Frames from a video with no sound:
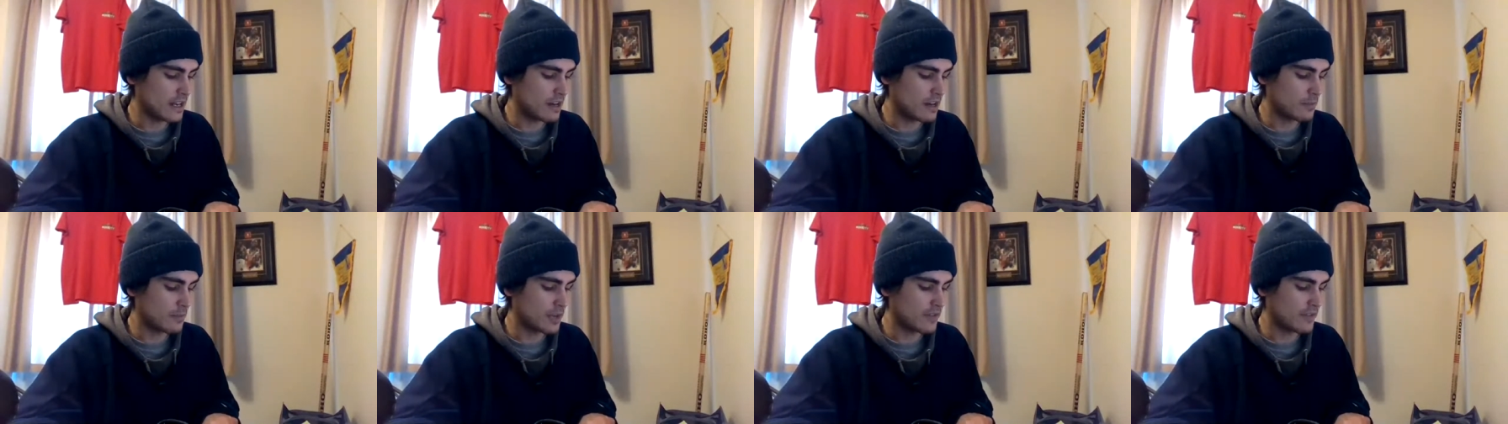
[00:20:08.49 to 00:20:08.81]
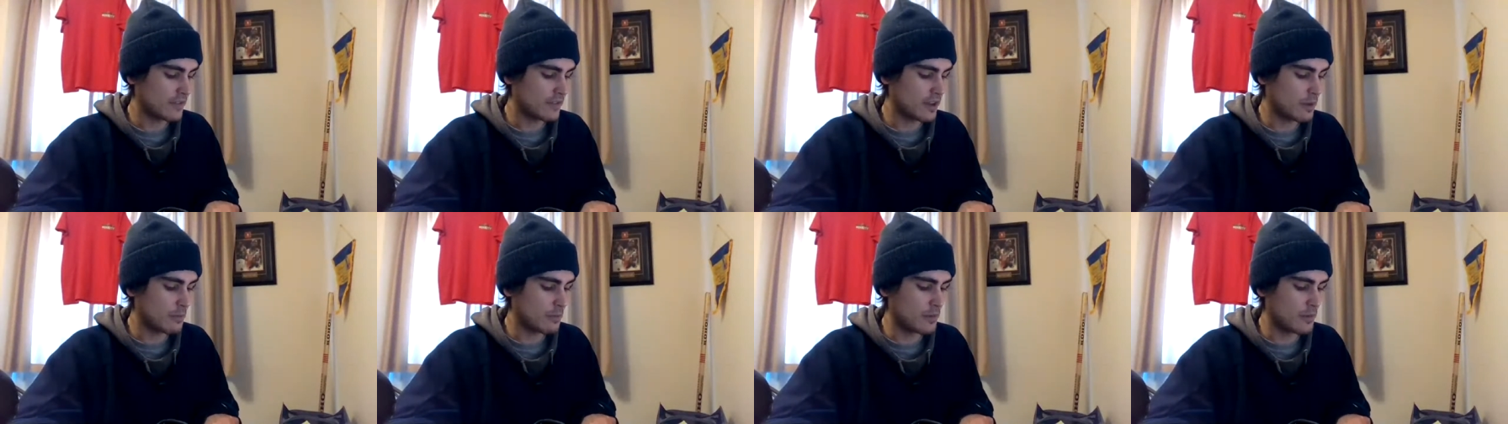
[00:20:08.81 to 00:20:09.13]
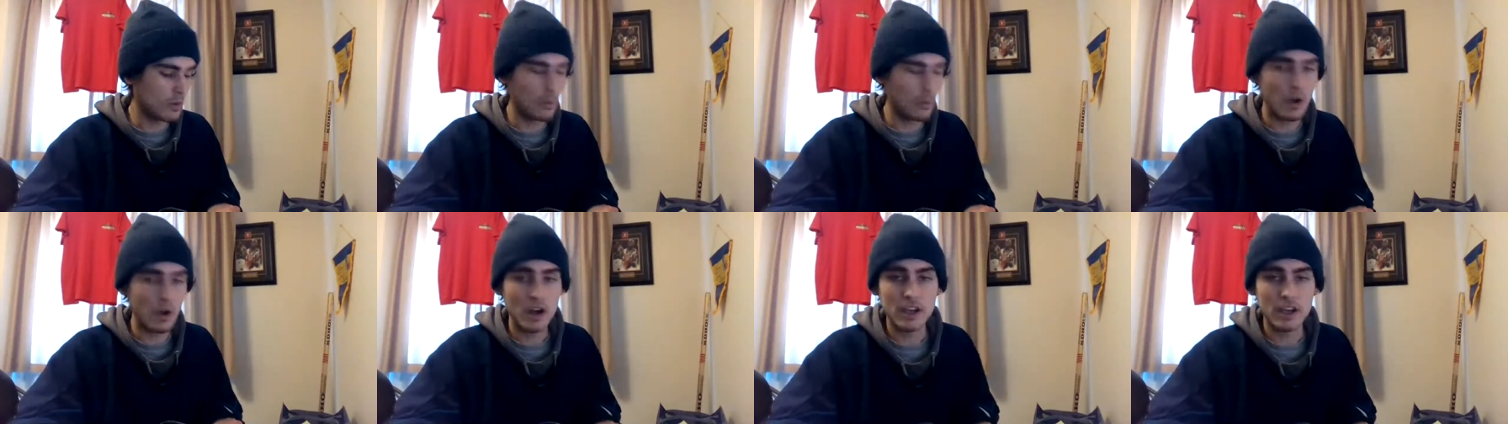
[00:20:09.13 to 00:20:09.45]
I'm giving out
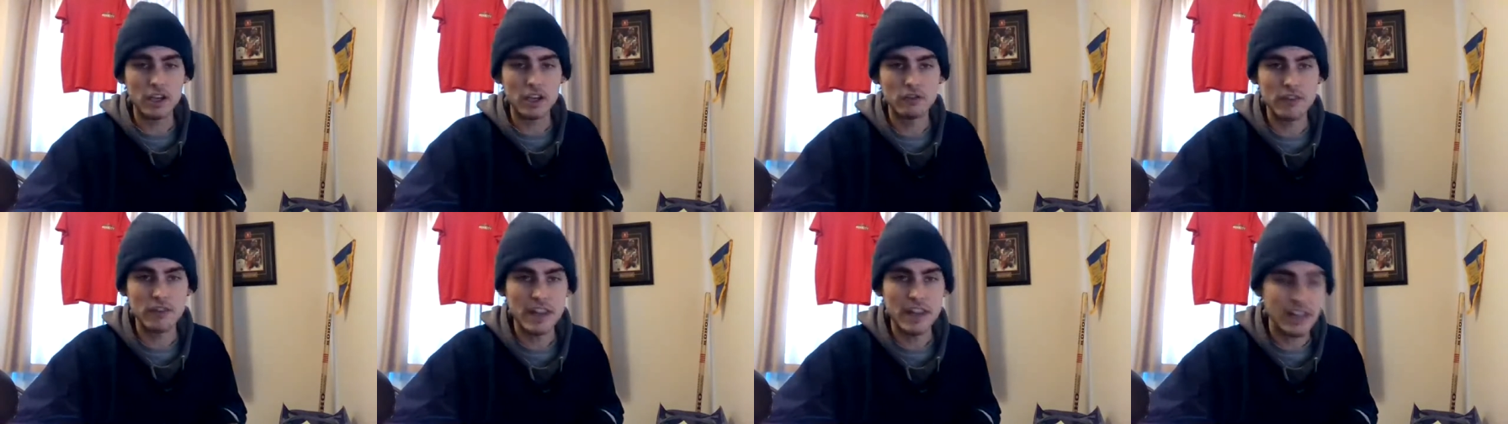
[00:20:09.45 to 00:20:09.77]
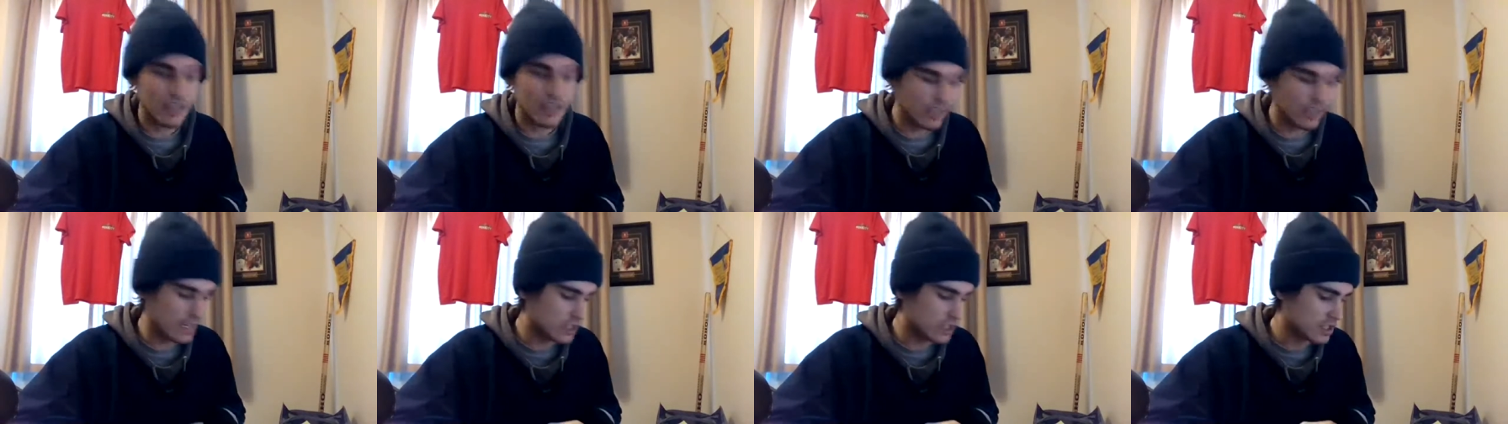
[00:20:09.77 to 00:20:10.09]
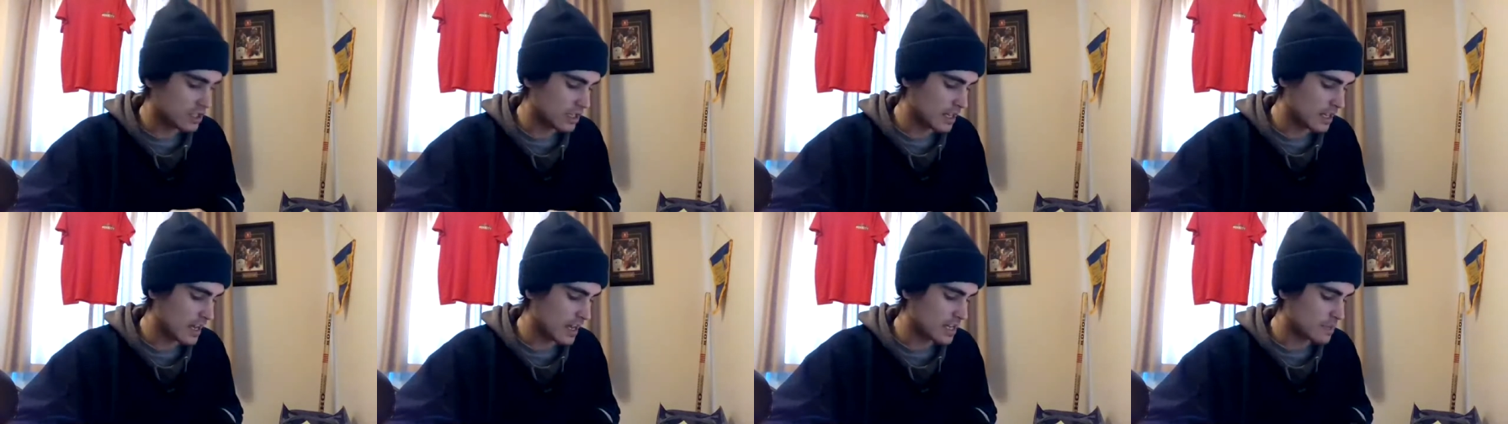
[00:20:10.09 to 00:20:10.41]
Milwaukee
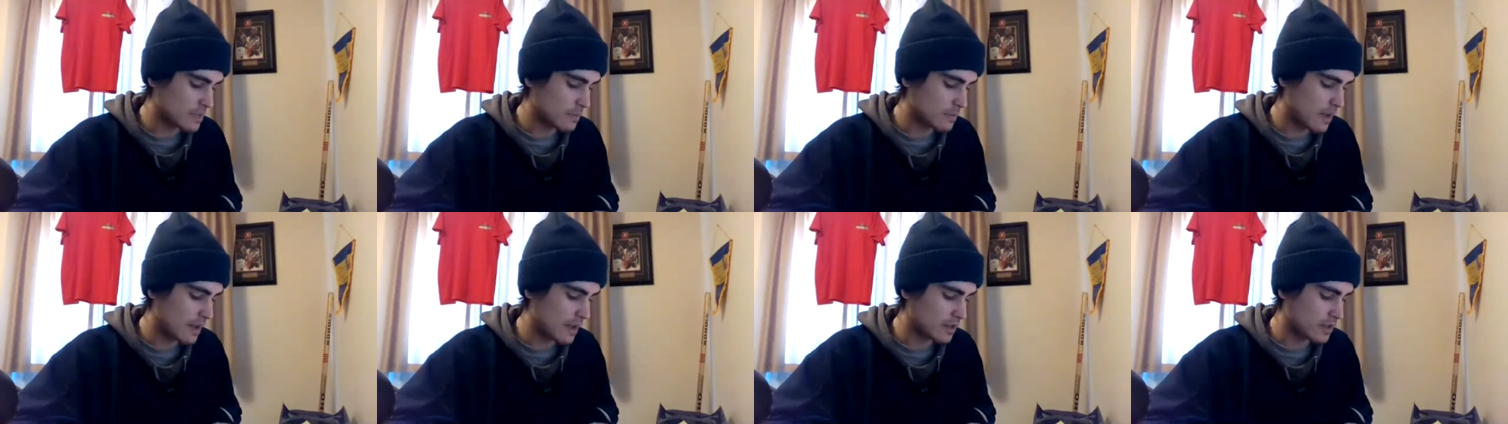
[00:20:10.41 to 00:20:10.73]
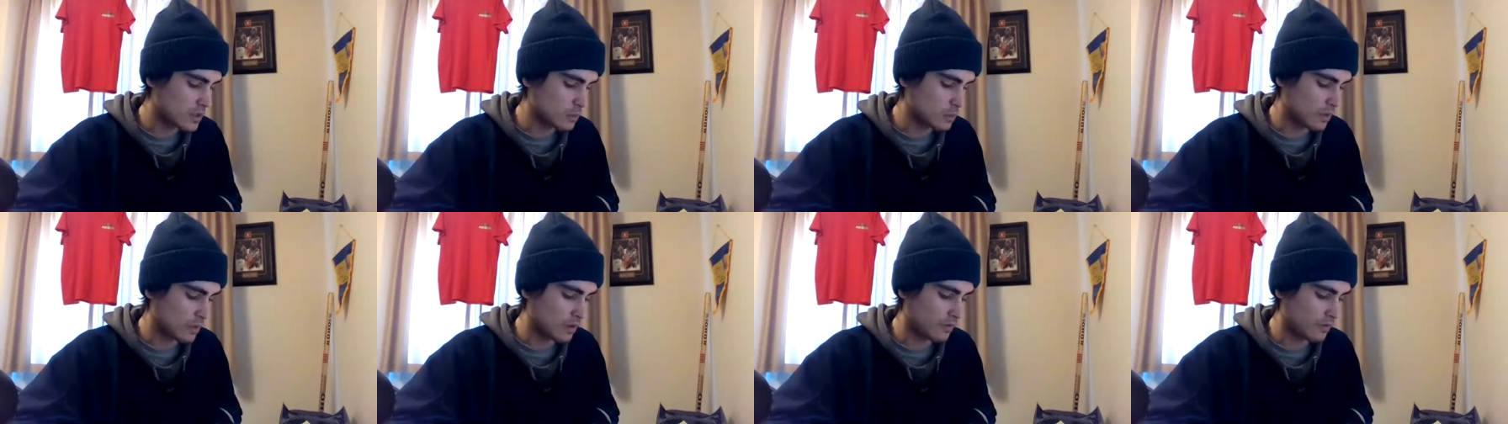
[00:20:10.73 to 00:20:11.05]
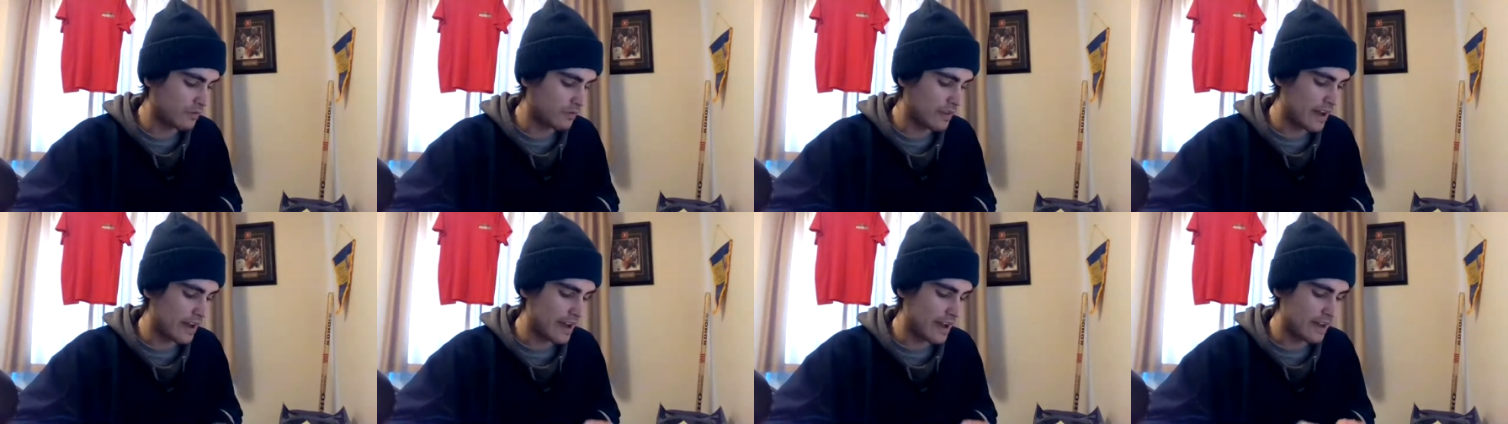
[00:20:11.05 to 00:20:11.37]
regulation, guys, minus
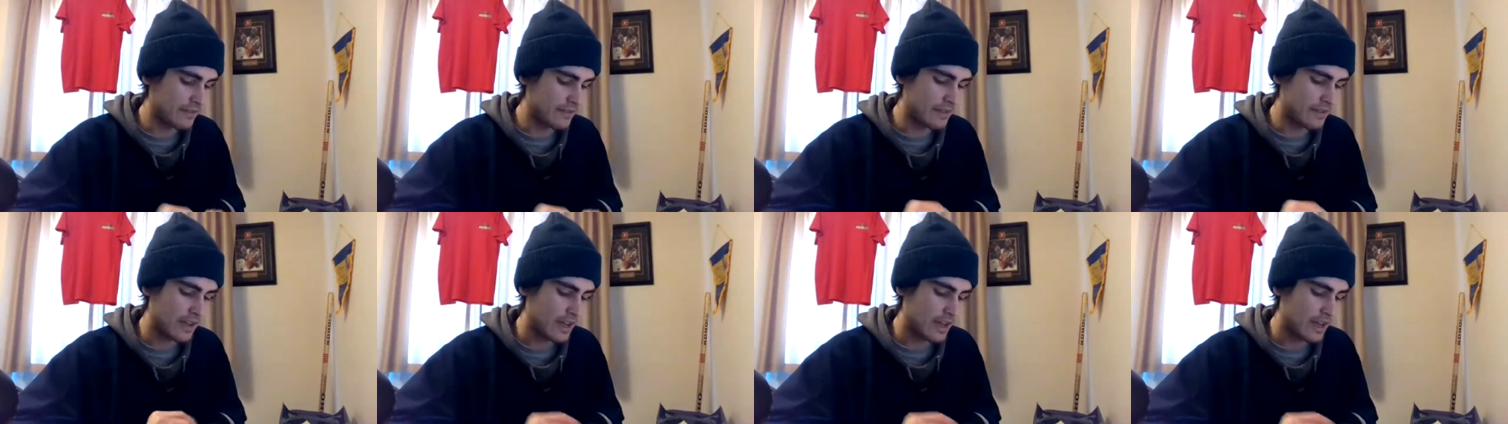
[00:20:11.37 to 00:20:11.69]
105.